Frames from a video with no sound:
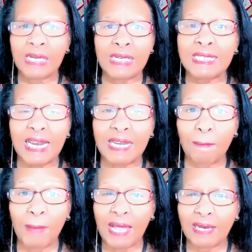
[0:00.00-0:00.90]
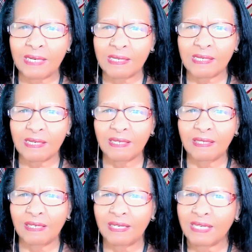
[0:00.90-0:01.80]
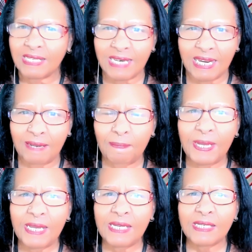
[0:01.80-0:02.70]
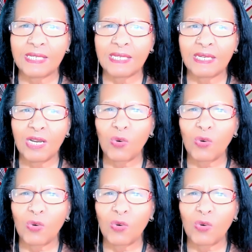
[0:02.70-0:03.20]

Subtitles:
Stay in balance. Stay in peace.